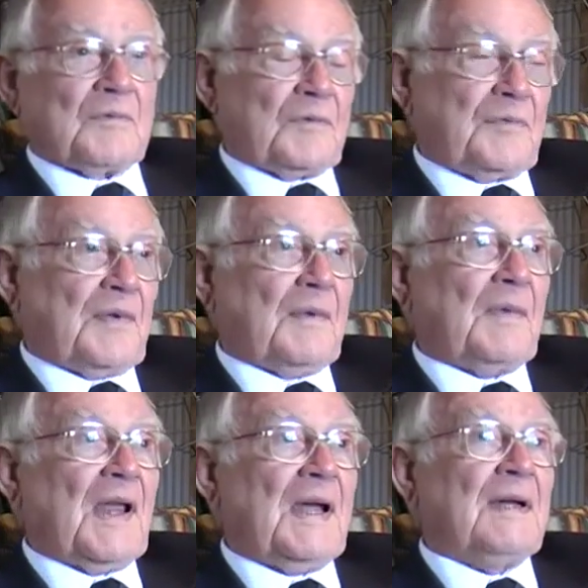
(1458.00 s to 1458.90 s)
From
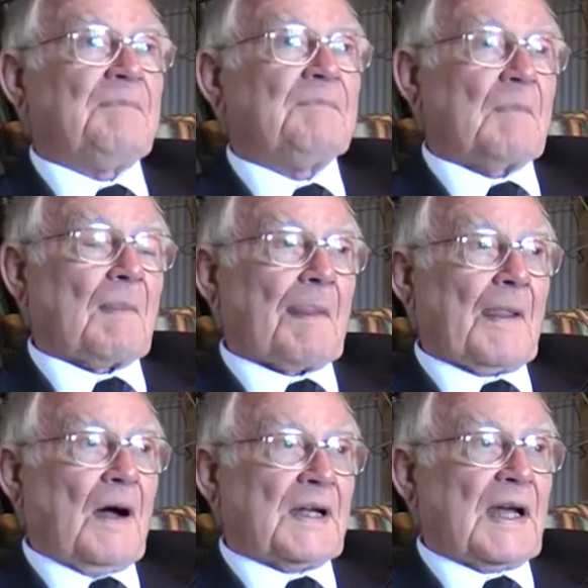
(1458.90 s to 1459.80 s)
there,
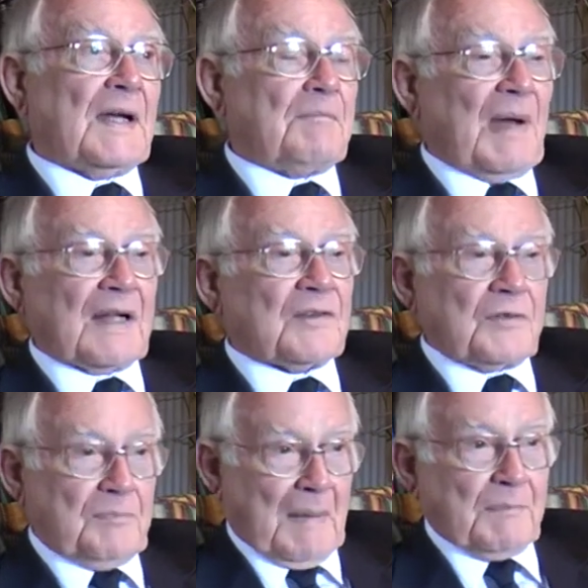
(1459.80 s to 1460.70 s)
I came back
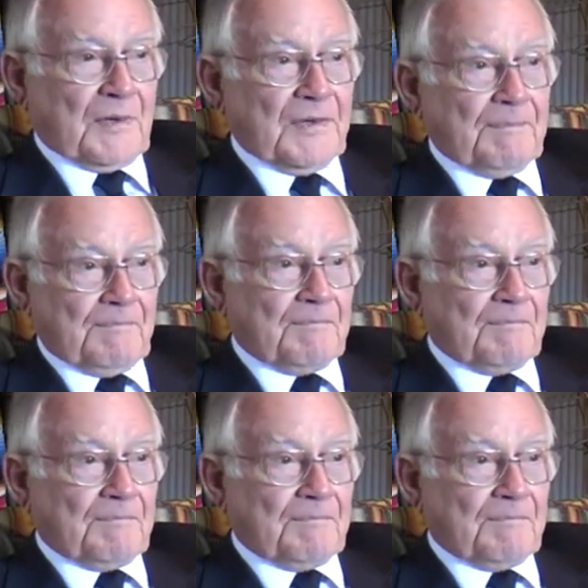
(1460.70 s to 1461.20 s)
to Bampton.